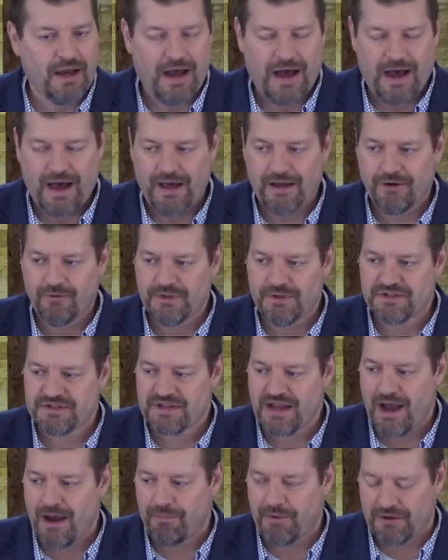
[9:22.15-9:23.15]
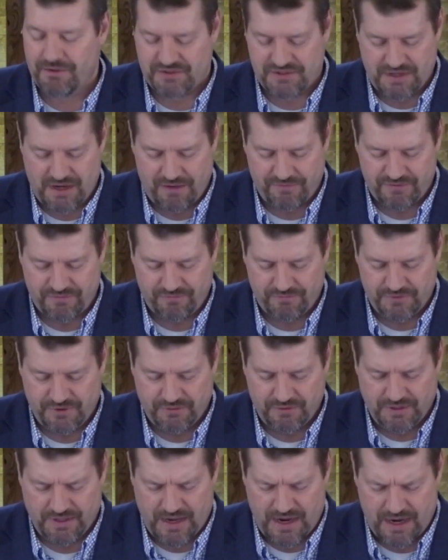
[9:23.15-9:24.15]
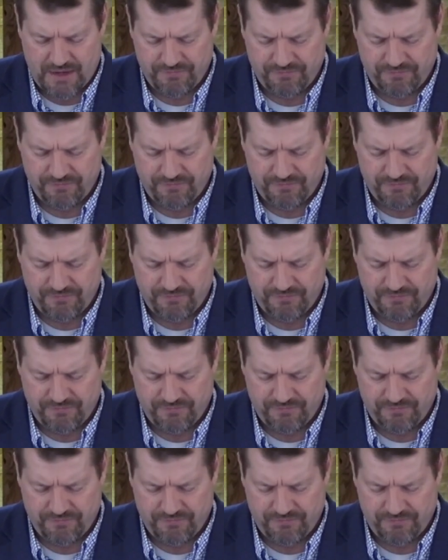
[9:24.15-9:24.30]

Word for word: How do we stop ourselves from doing that?